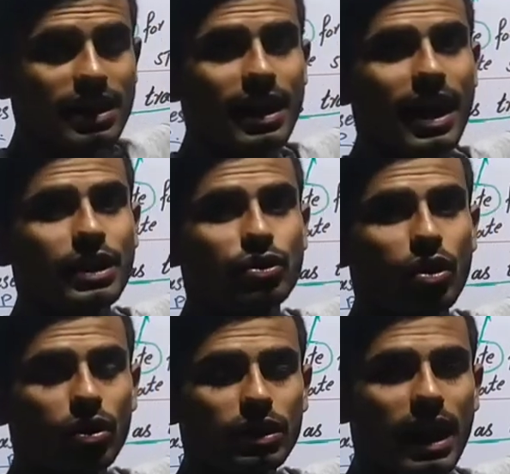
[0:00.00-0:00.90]
side and you
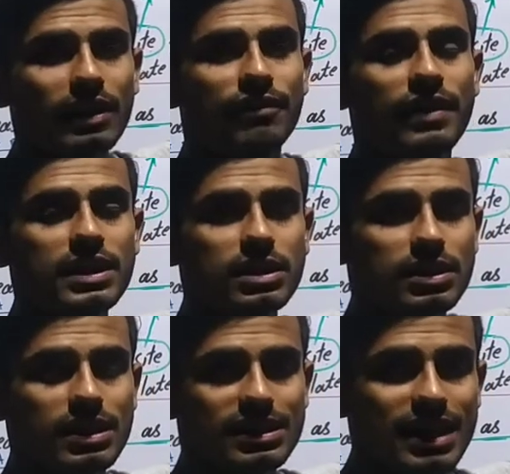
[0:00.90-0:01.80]
know that which
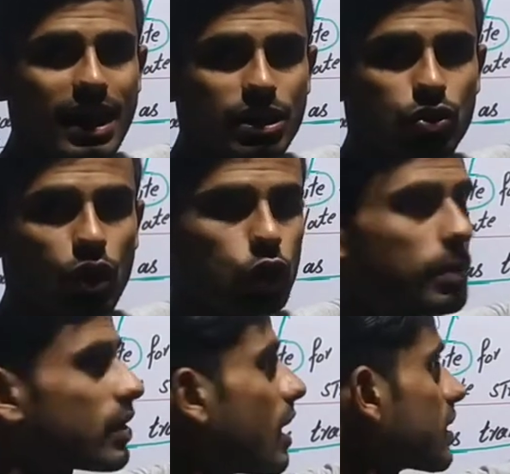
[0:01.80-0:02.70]
strand is going to
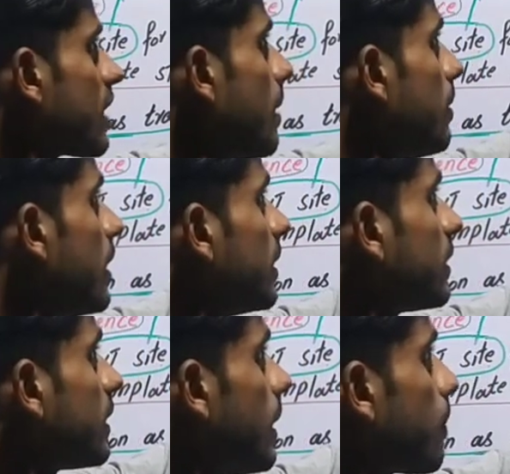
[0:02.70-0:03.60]
be transcribed
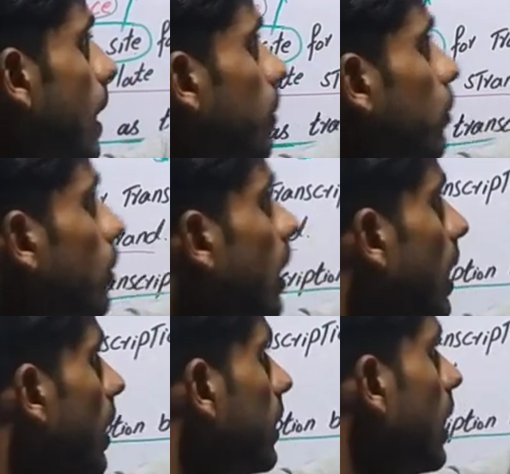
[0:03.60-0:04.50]
3 prime to uh,
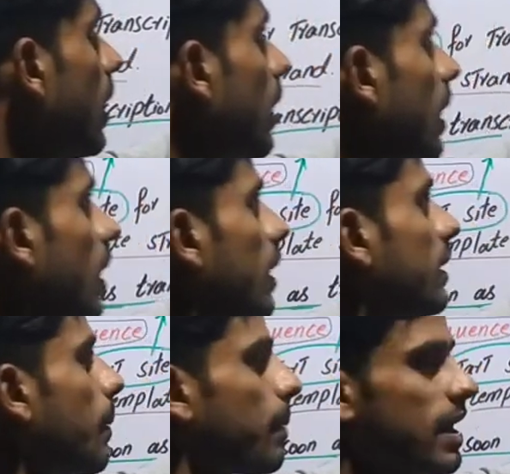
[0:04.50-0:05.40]
uh, uh
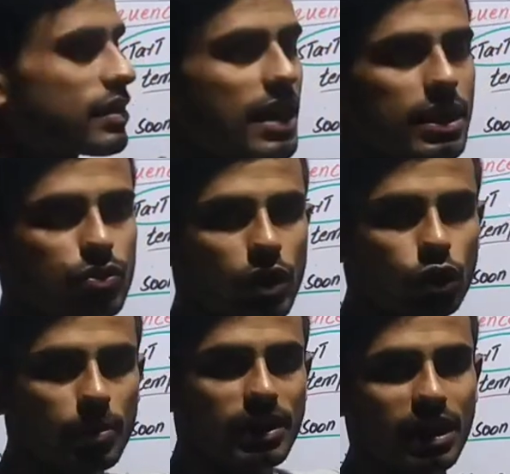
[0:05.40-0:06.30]
template strand is going
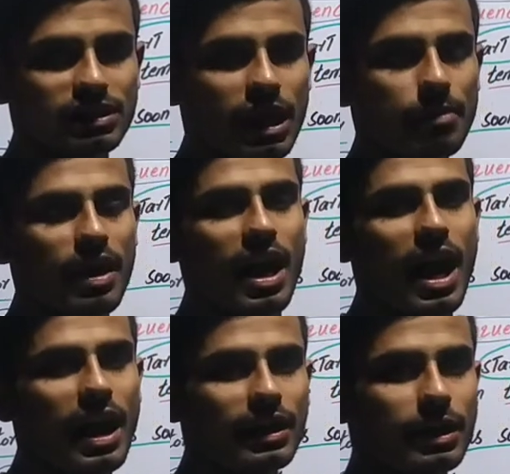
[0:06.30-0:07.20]
to be transcribed
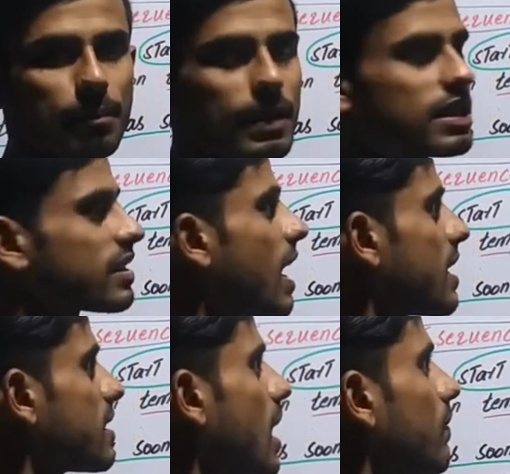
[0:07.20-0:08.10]
and template
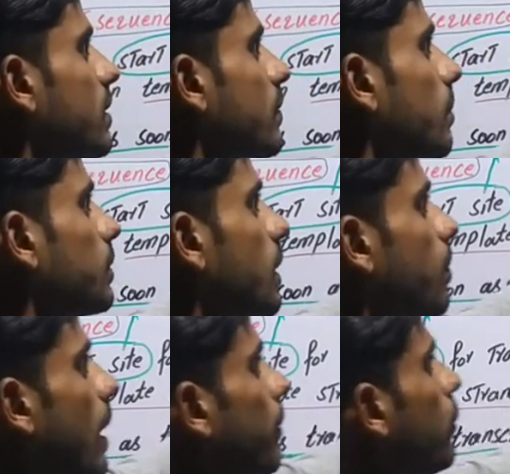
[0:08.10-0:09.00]
strand is always from 3
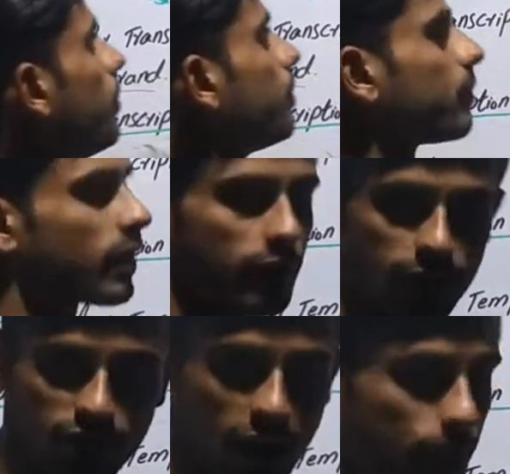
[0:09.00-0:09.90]
prime to
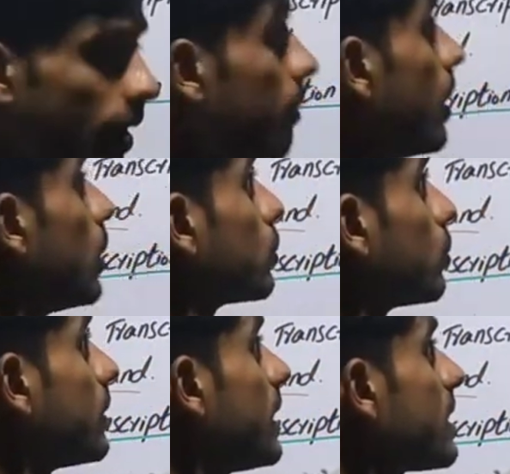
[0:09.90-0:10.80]
5 prime
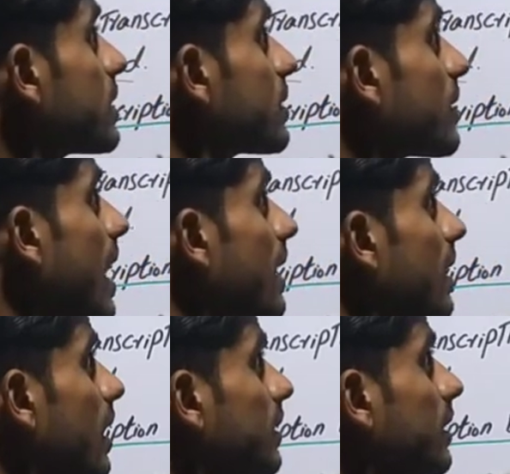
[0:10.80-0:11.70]
so this
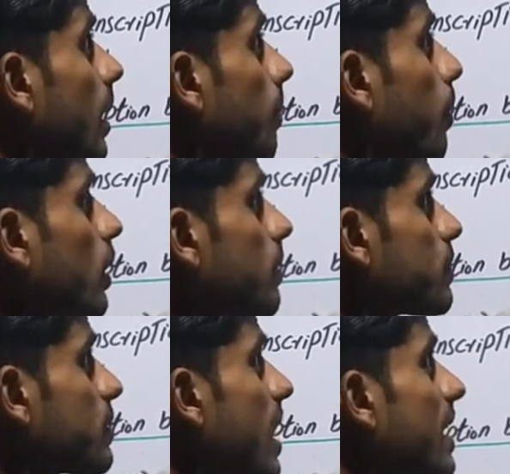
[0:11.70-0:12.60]
strand the bottom
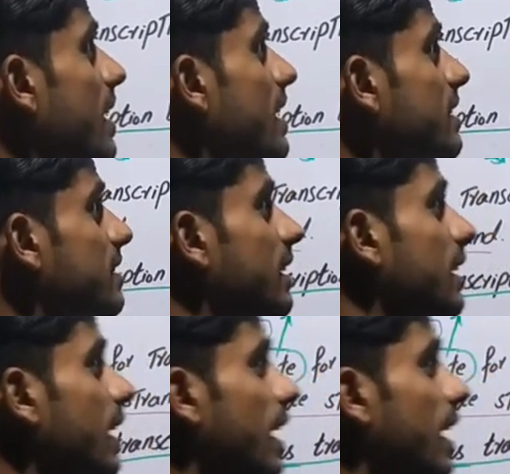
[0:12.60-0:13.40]
strand is the